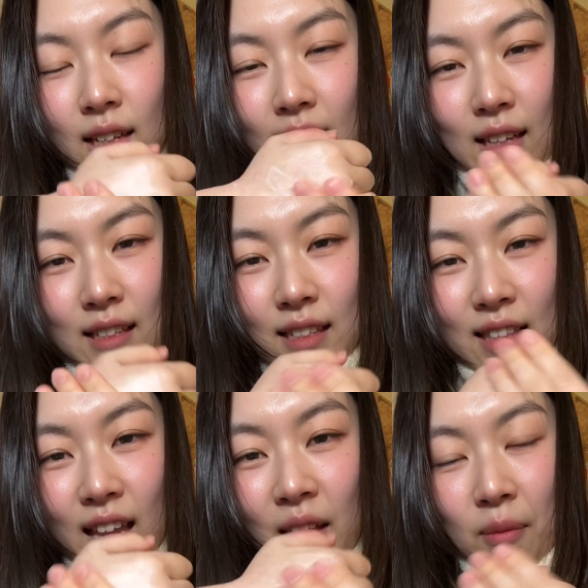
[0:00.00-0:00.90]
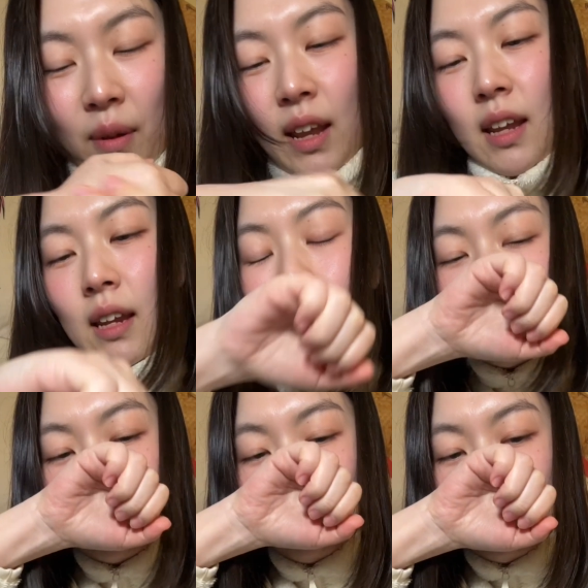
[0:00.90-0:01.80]
It's lightweight.
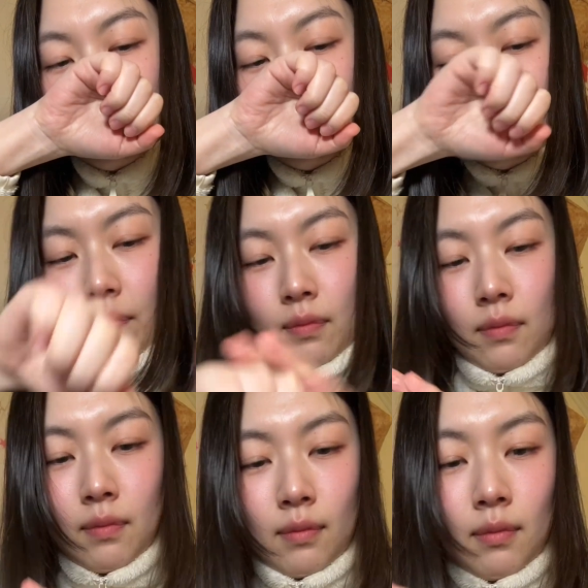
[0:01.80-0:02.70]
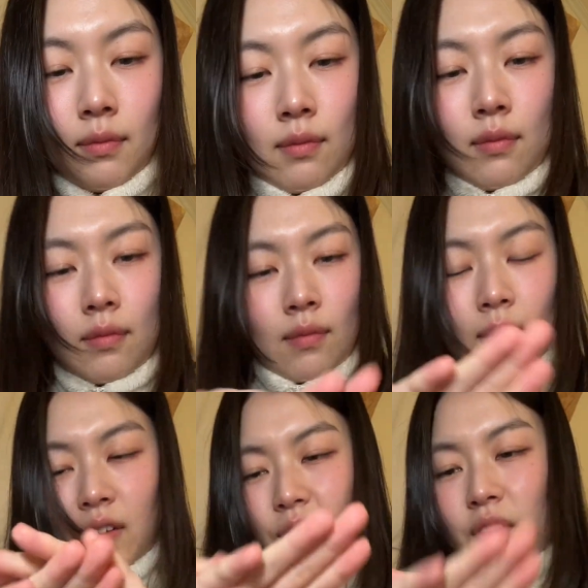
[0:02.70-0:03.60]
It
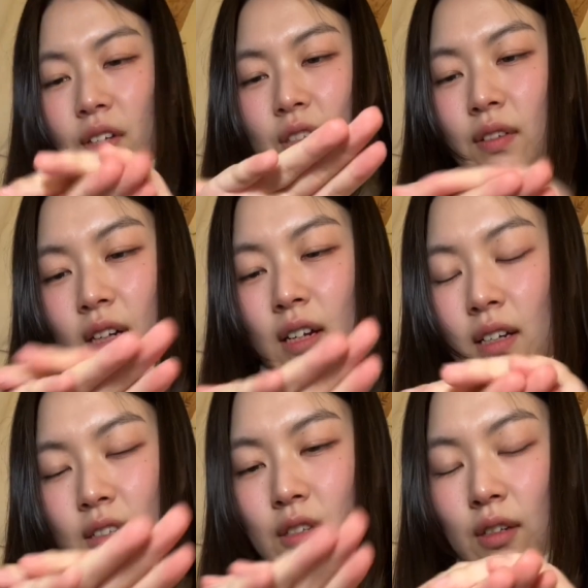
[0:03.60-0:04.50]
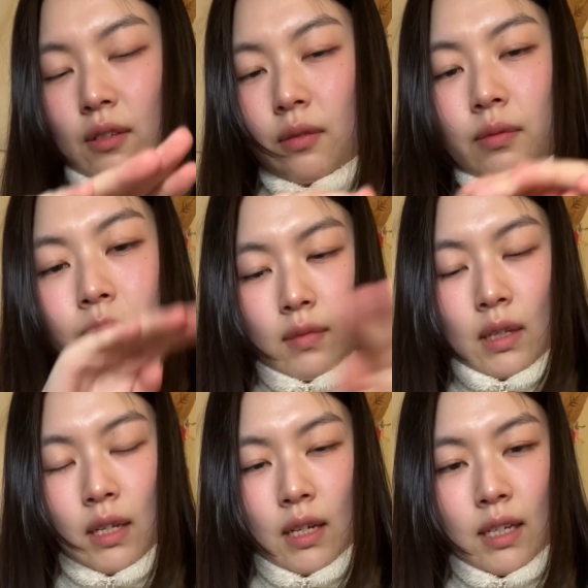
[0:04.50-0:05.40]
feels very nice too.
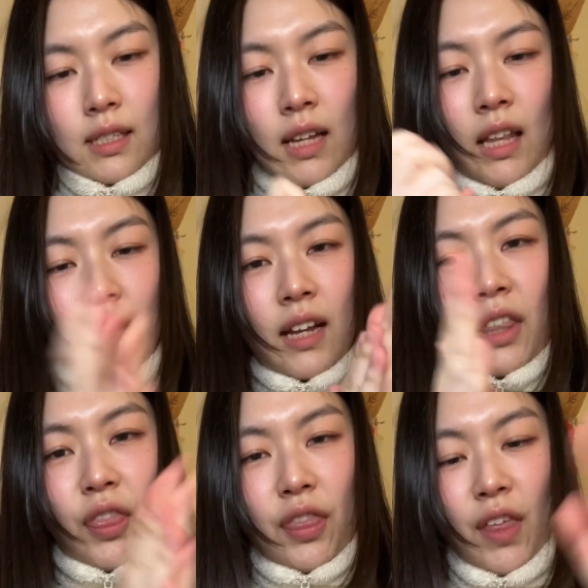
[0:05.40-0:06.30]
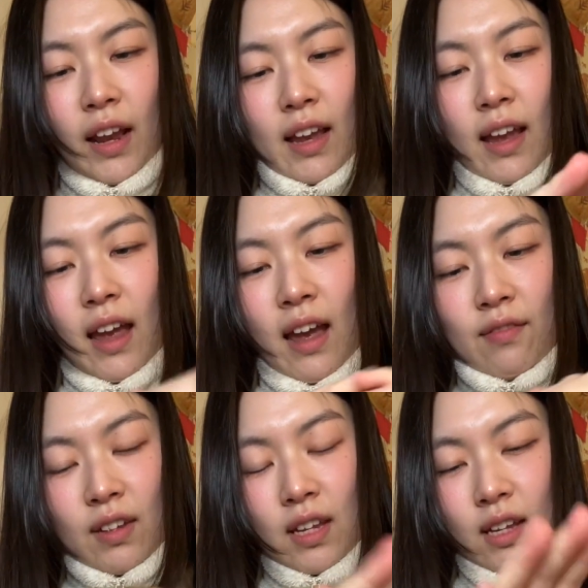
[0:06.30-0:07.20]
It's not like a thick,
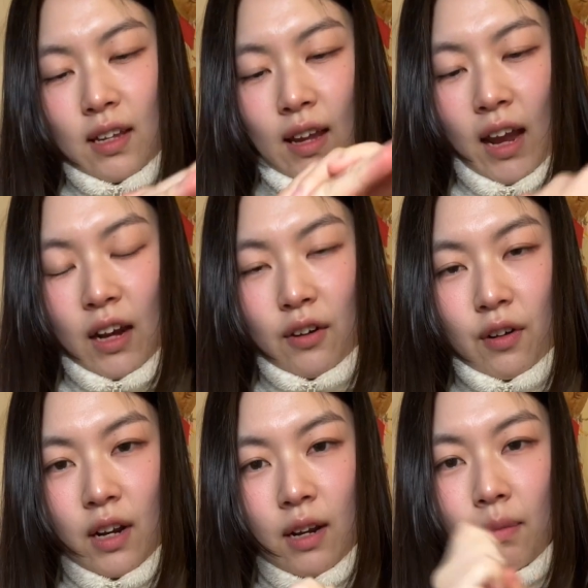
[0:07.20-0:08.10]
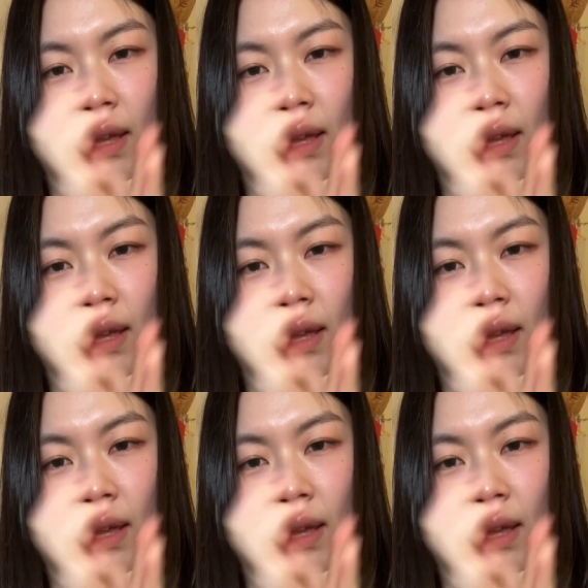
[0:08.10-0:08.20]
heavy hand cream.